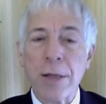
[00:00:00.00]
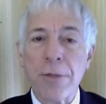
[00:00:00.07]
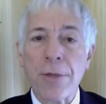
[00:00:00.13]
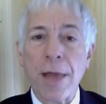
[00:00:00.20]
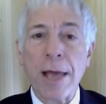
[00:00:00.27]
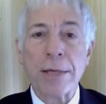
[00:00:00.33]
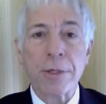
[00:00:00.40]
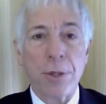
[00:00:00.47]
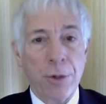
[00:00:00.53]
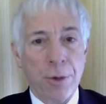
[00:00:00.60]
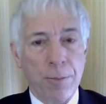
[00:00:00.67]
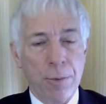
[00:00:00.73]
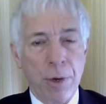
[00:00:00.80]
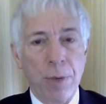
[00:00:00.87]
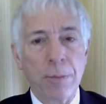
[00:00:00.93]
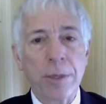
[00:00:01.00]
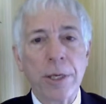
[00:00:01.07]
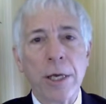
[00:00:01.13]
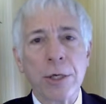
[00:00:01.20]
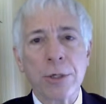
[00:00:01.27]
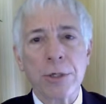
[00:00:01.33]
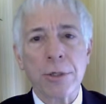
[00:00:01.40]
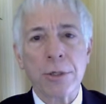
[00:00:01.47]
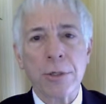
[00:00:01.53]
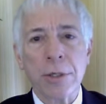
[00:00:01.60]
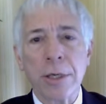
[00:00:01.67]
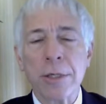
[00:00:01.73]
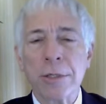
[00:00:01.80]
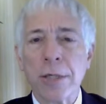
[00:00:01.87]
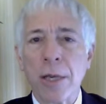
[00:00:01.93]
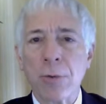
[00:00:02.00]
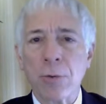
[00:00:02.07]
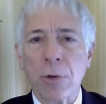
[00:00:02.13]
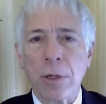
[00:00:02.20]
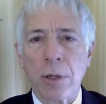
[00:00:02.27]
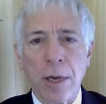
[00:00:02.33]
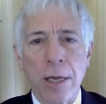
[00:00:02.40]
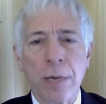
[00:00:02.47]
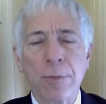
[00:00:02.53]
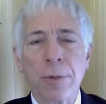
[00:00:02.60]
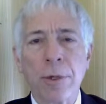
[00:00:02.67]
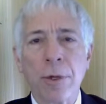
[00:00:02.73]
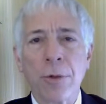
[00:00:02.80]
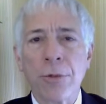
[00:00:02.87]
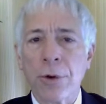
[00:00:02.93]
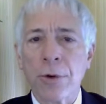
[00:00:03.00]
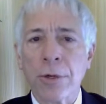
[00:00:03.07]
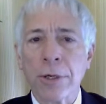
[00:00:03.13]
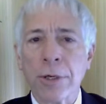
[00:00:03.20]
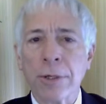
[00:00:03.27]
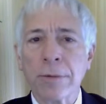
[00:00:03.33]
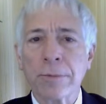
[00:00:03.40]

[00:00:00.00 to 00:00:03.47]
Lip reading: that the publication is a reliable authority.